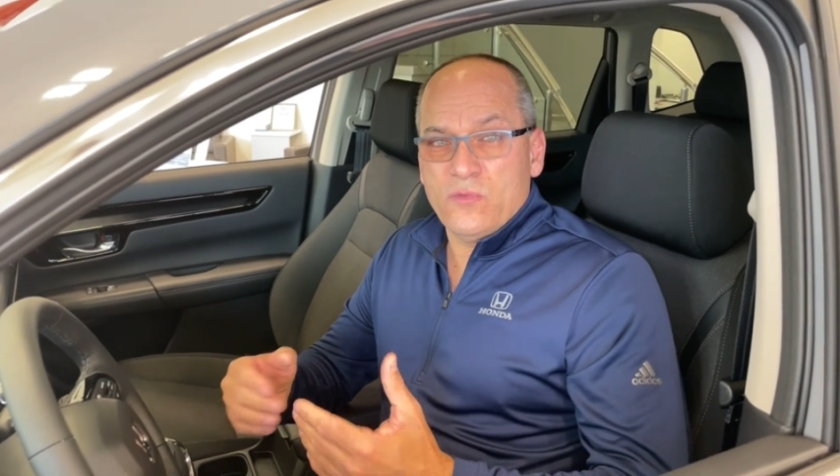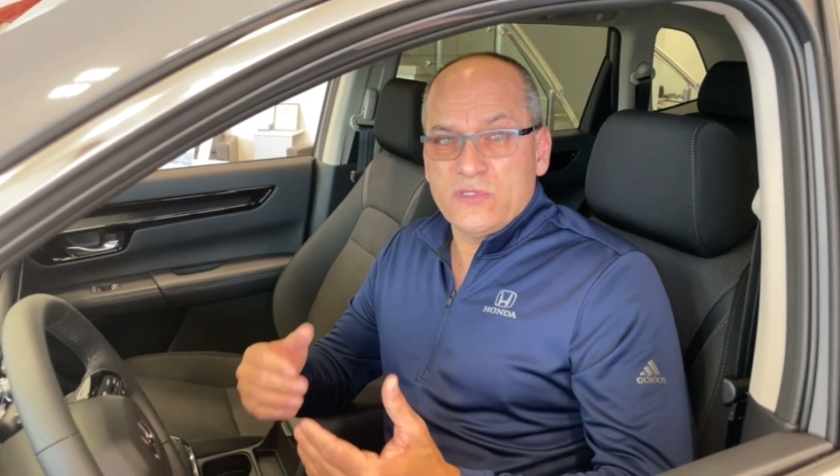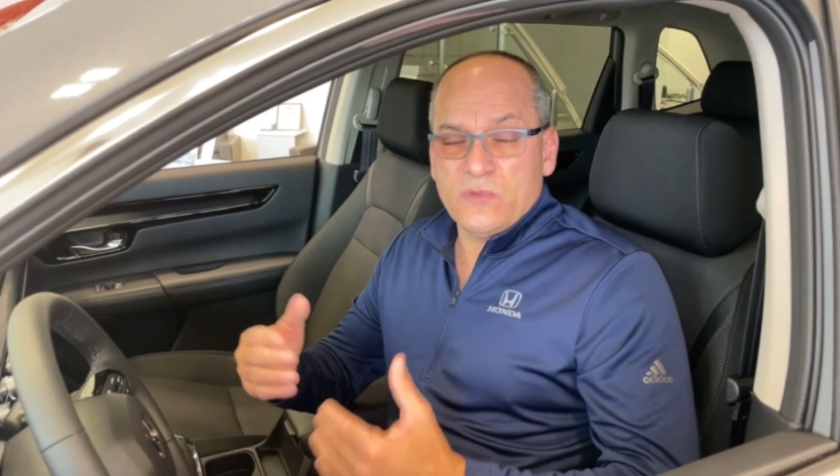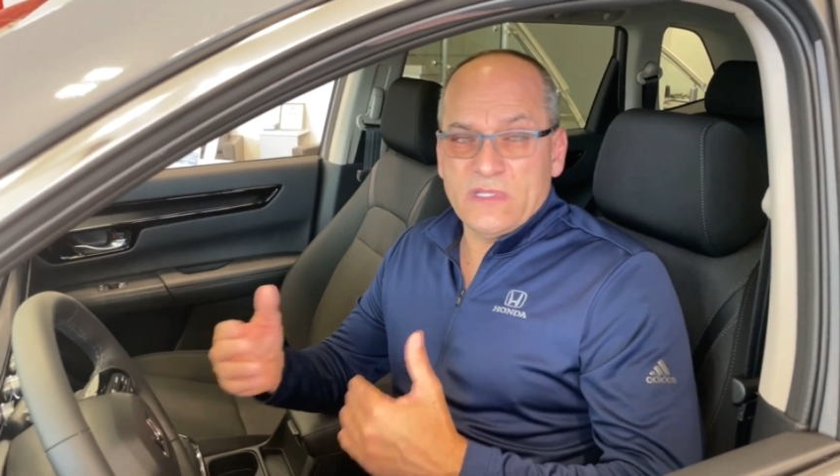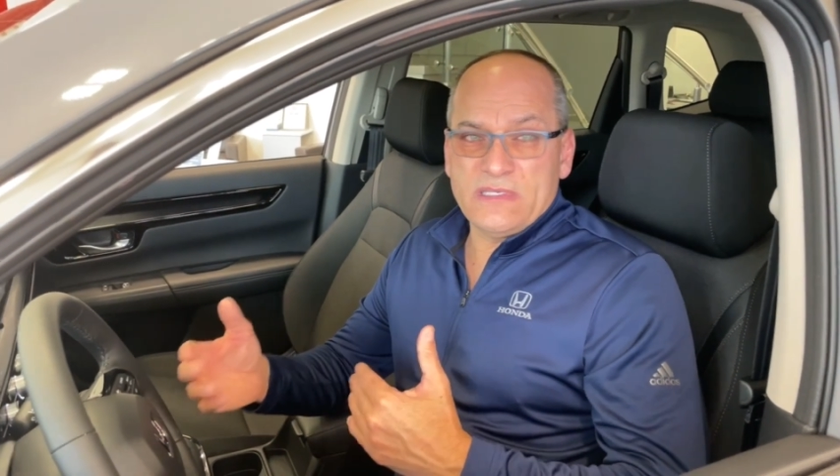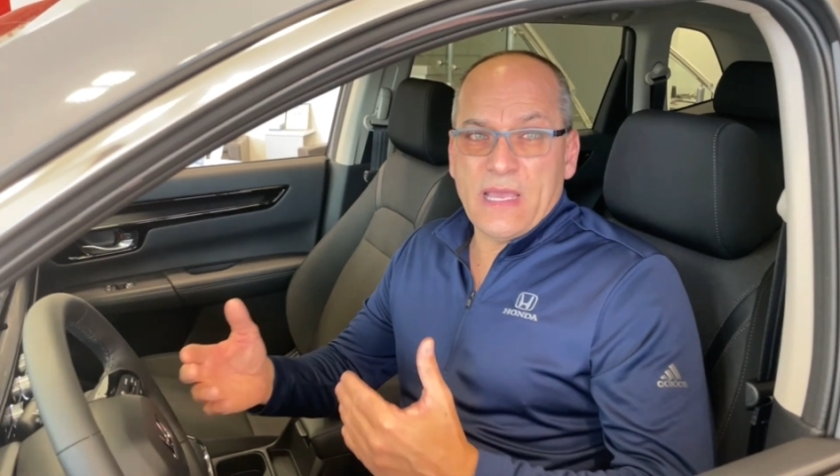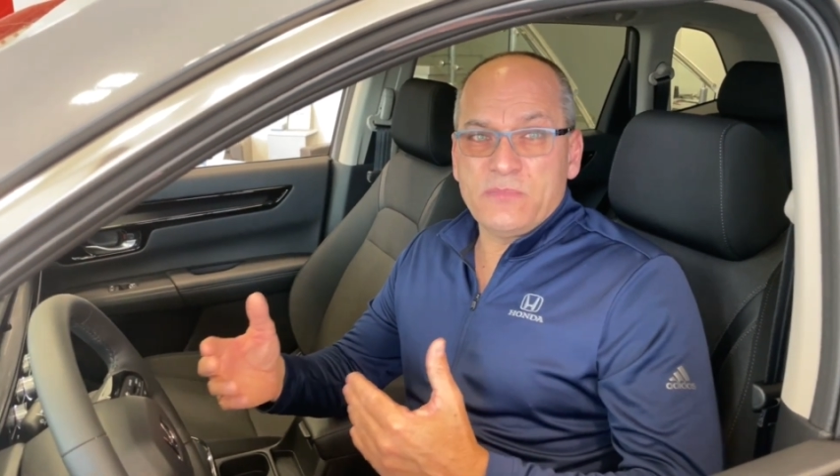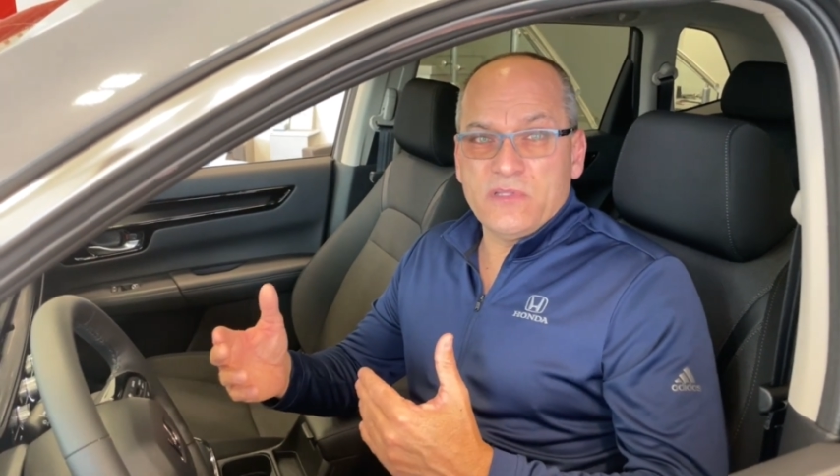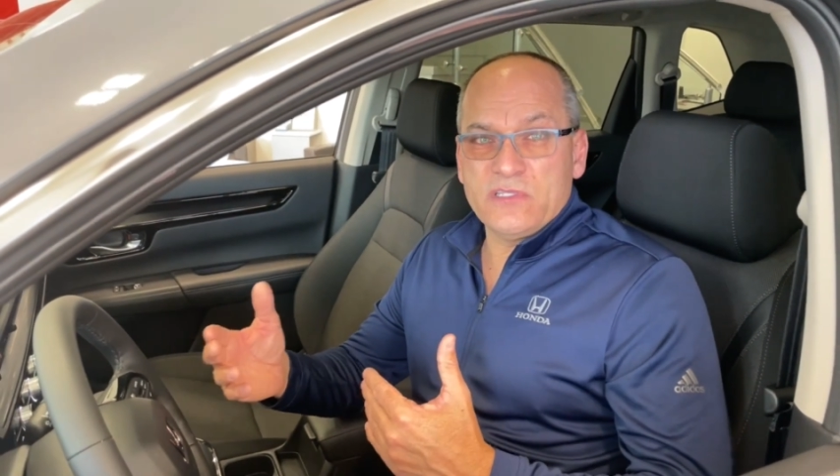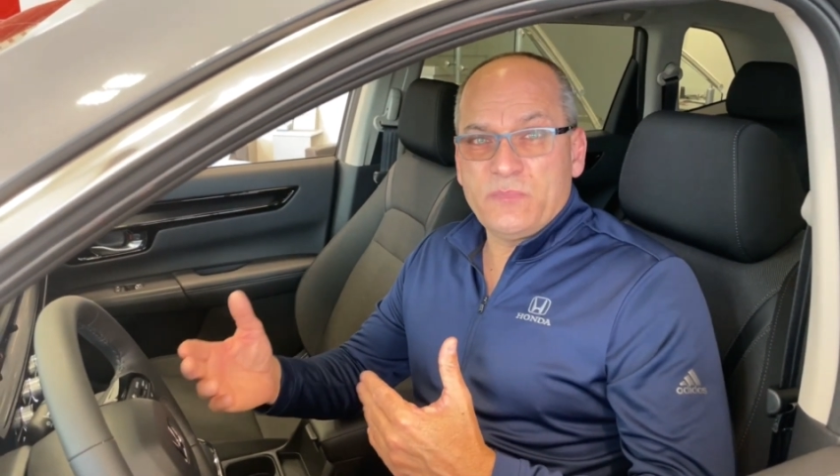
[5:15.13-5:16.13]
which will
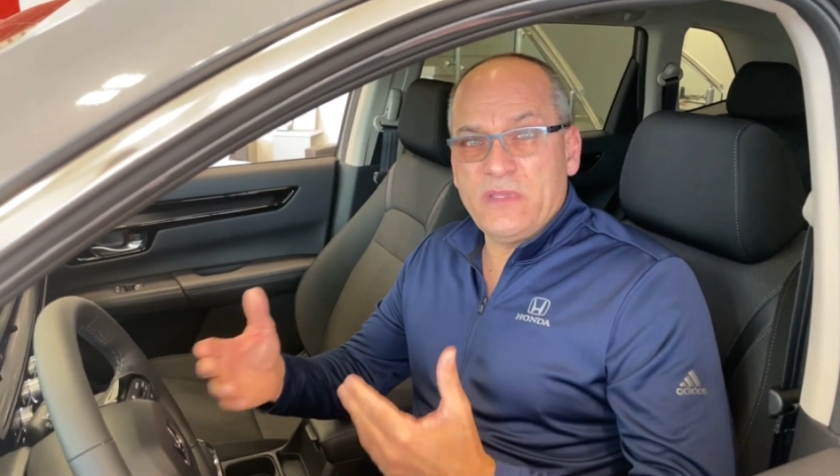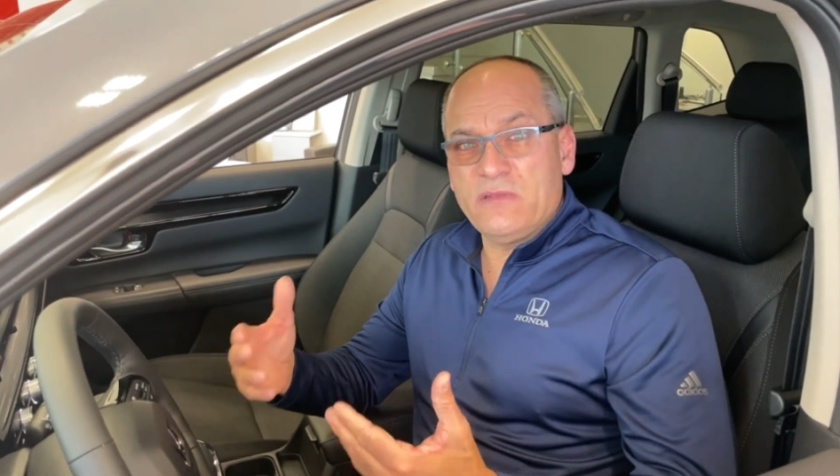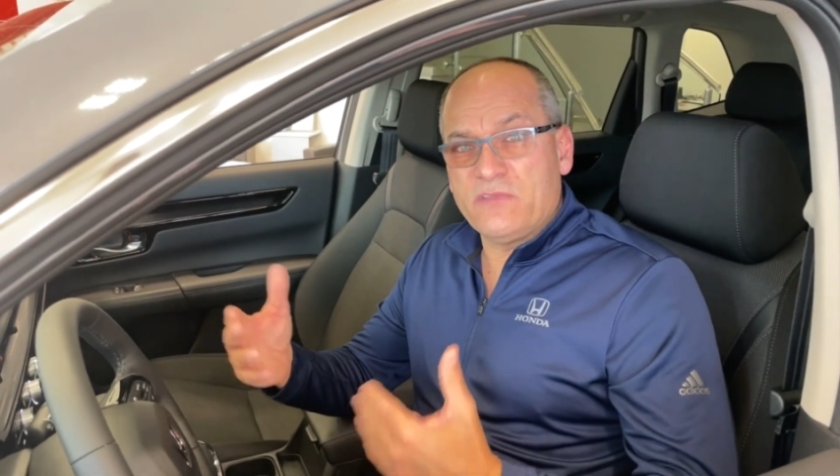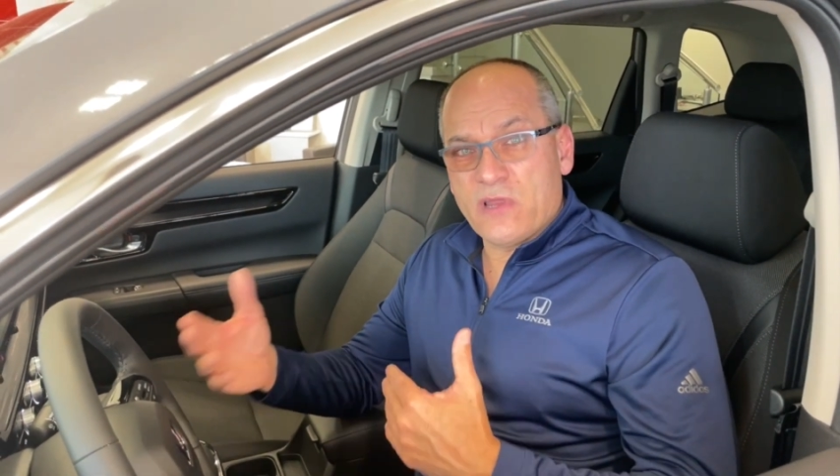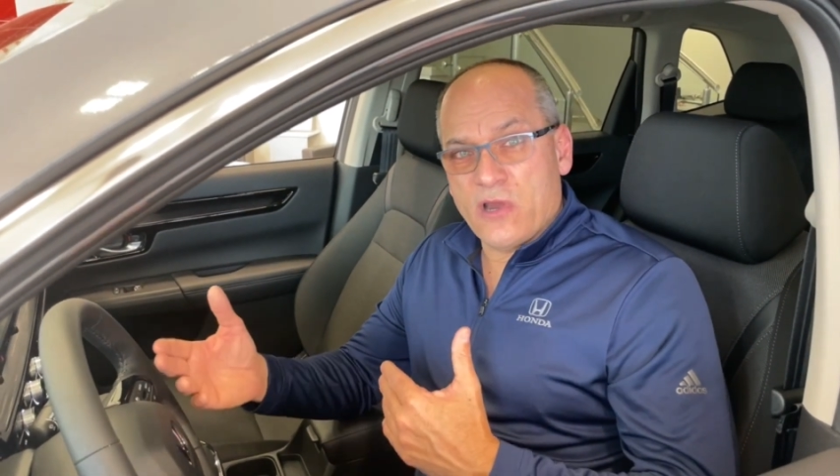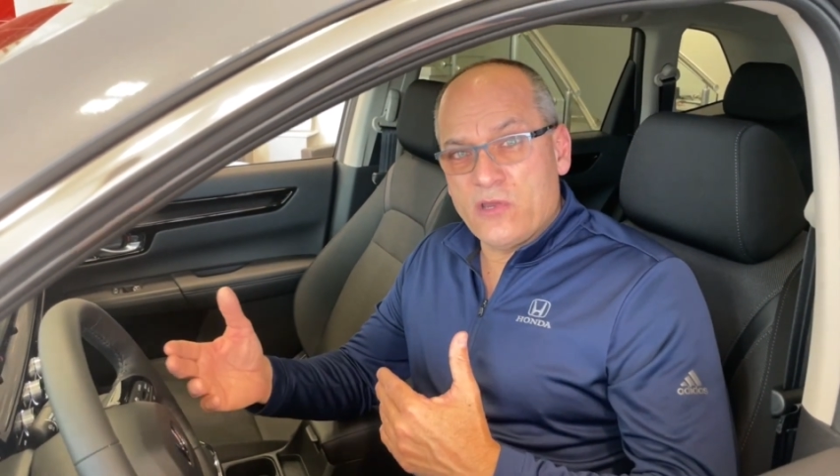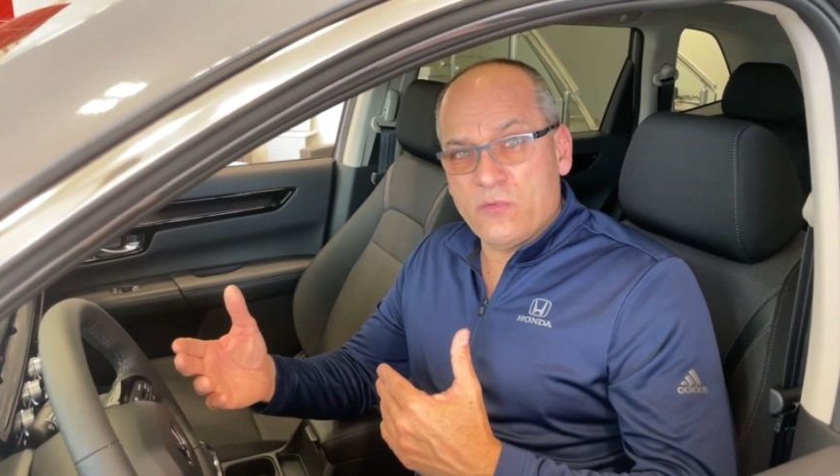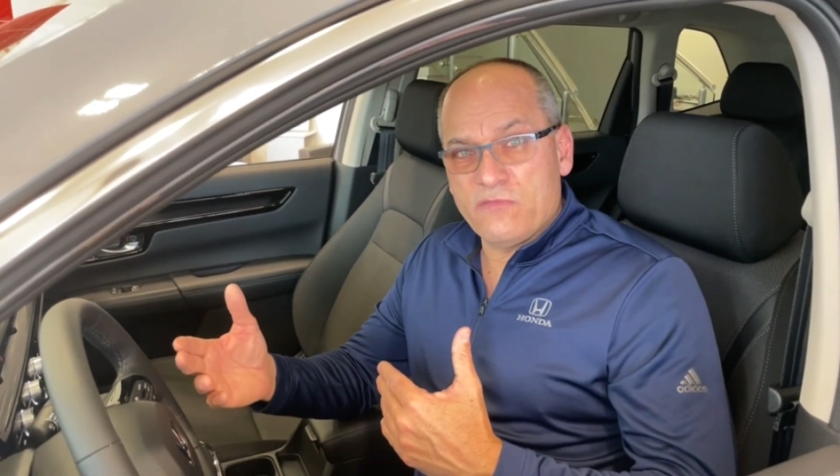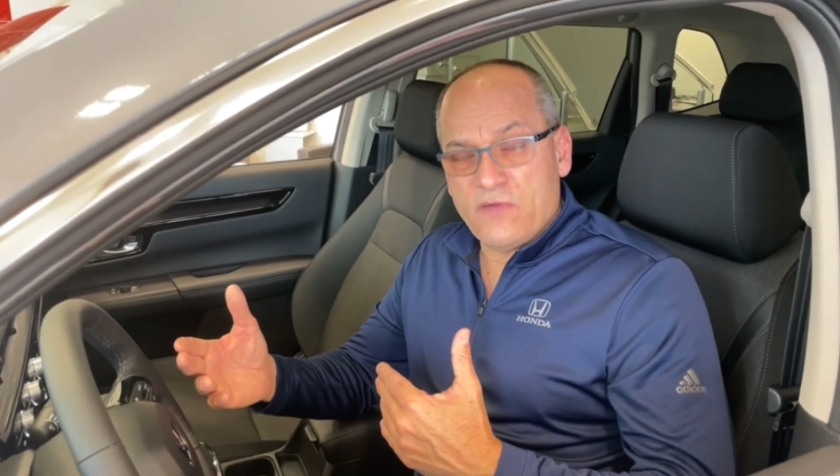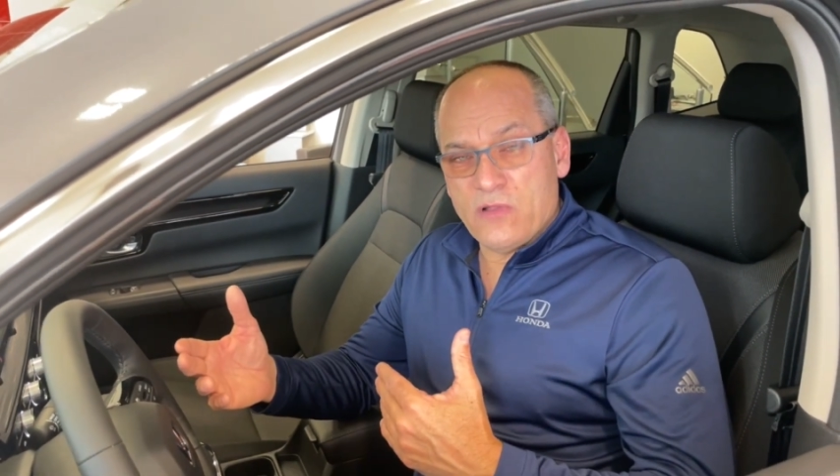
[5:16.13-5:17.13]
adapt to the speed of the car you
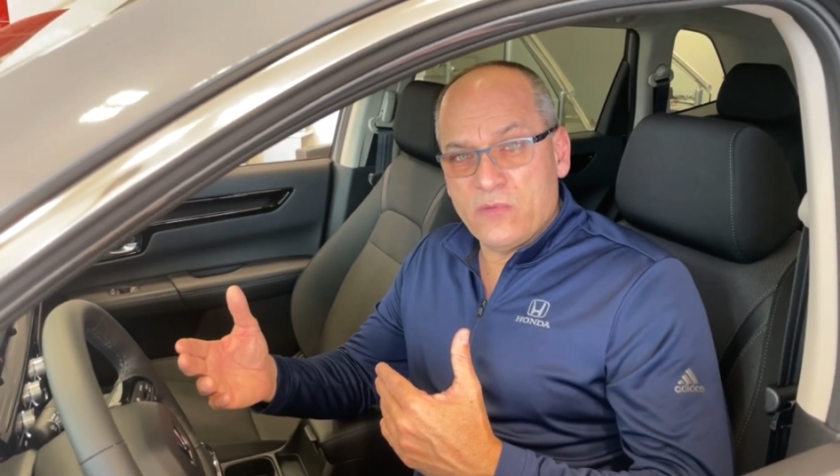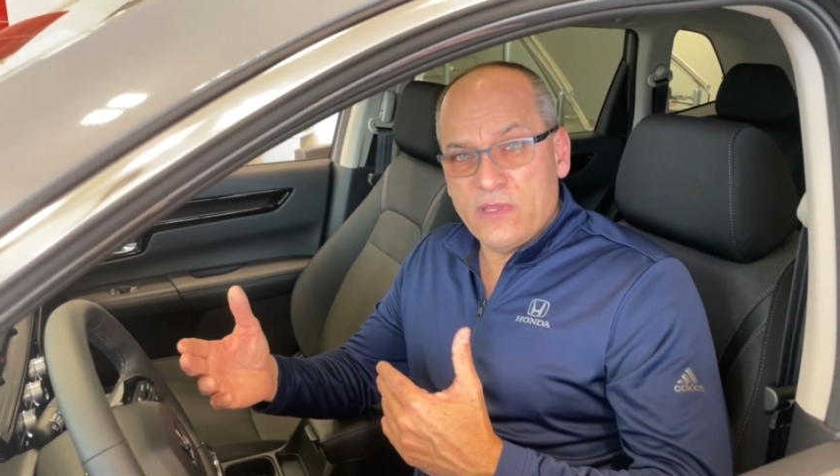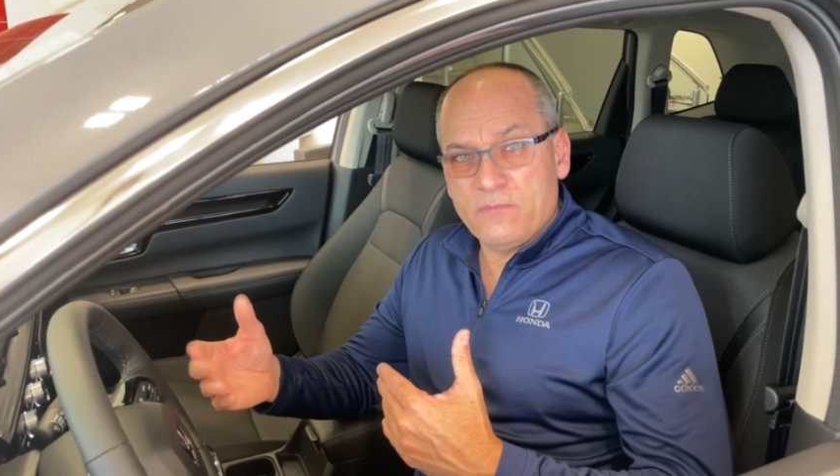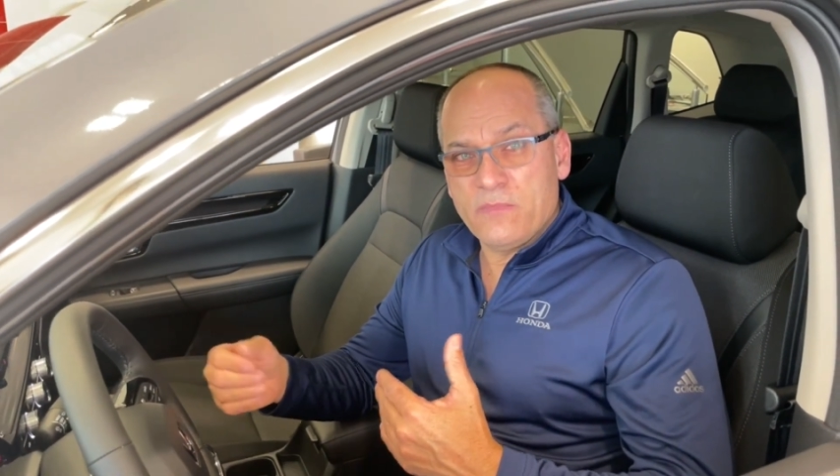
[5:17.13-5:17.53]
are following,